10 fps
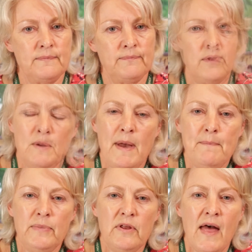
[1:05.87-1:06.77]

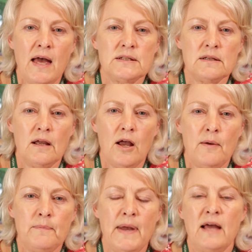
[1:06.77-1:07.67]
Remember that
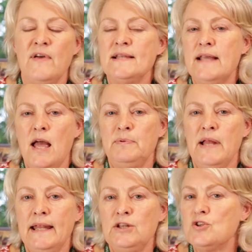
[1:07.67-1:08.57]
advanced care
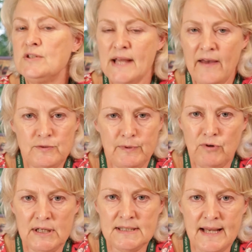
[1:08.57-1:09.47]
planning doesn't have to be
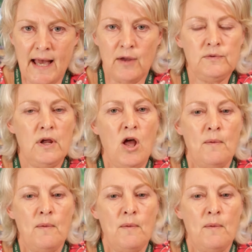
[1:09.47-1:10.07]
written down,